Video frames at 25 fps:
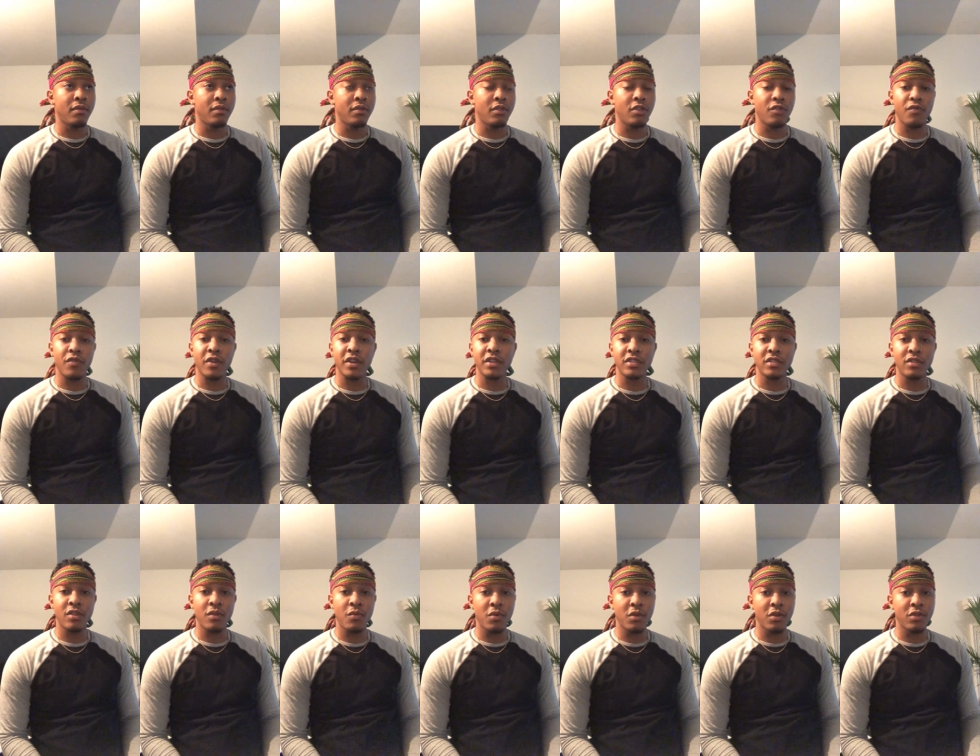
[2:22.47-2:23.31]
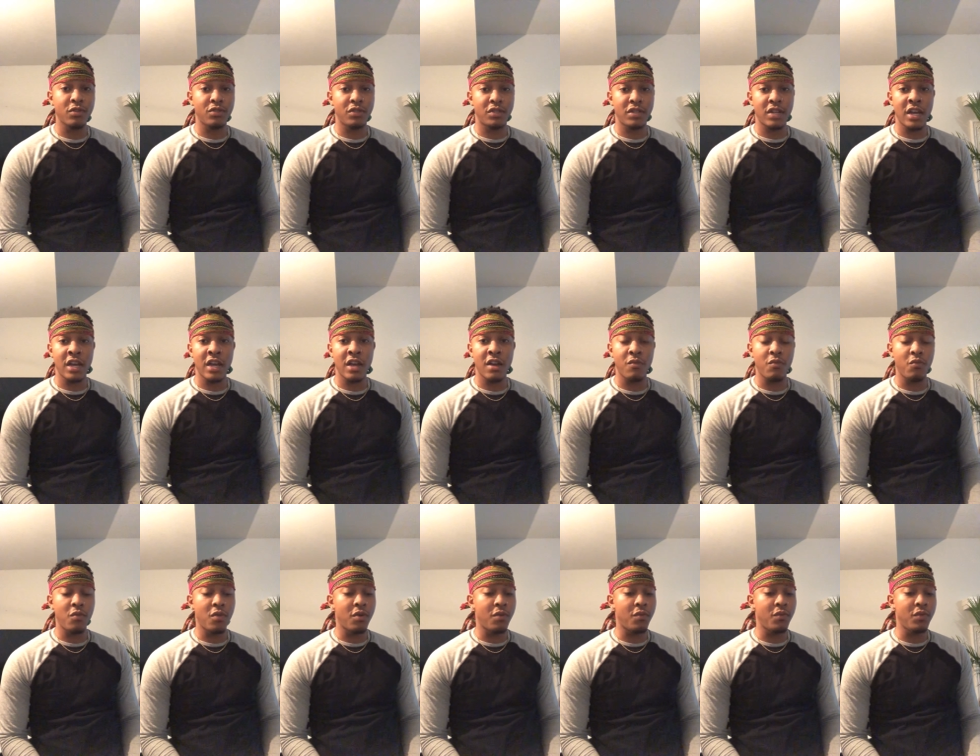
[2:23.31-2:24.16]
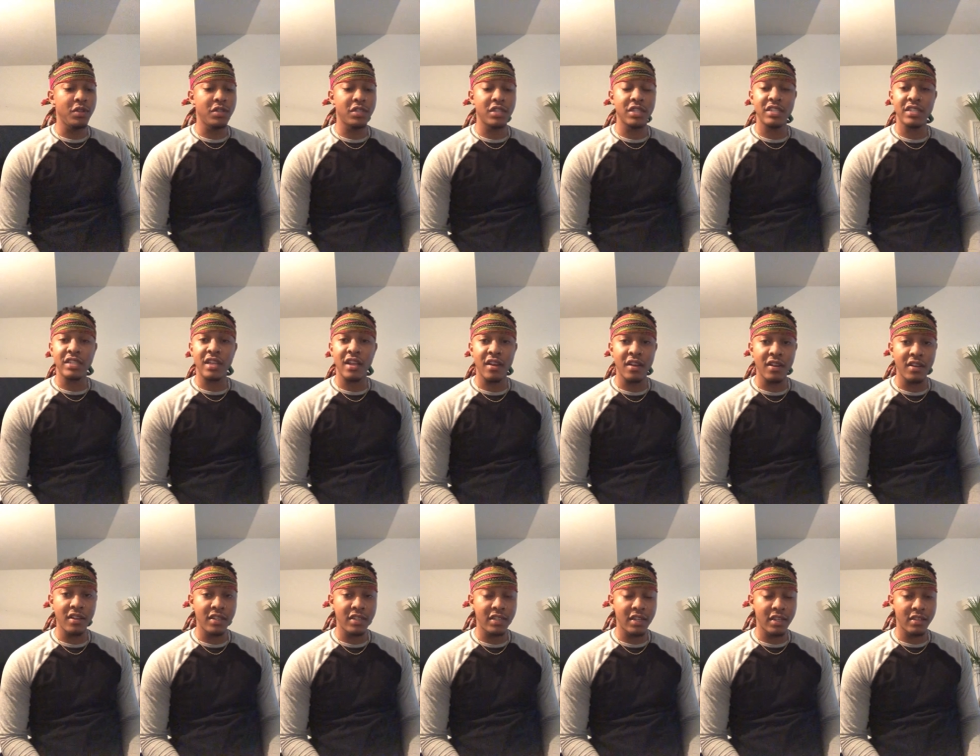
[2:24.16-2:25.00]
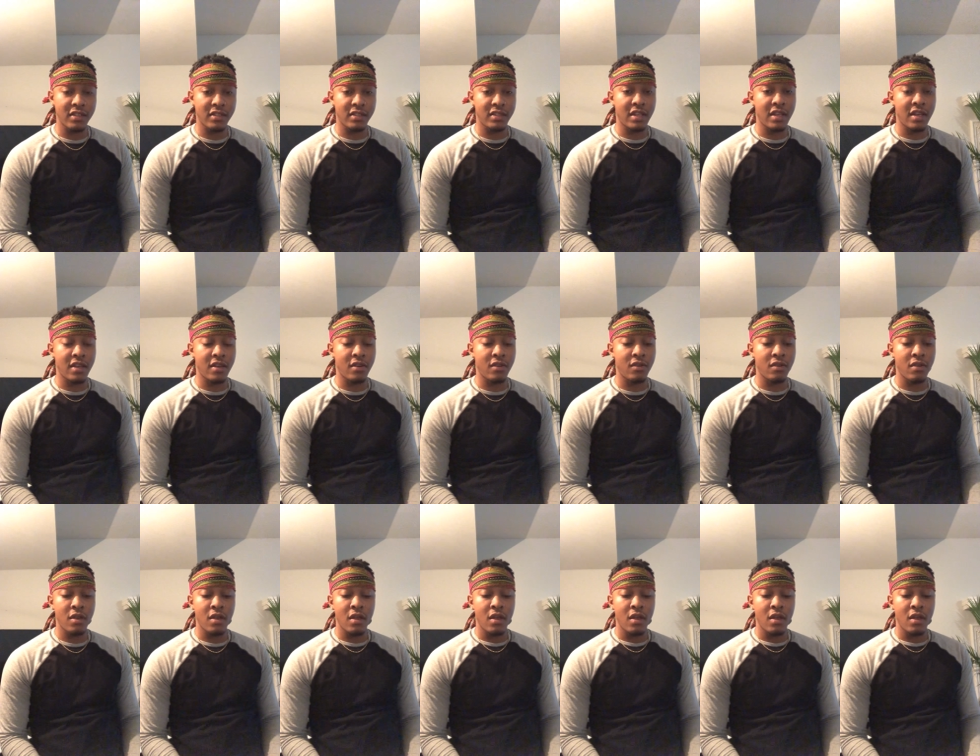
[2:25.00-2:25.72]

the rest of the world's job when we just tearing each other down.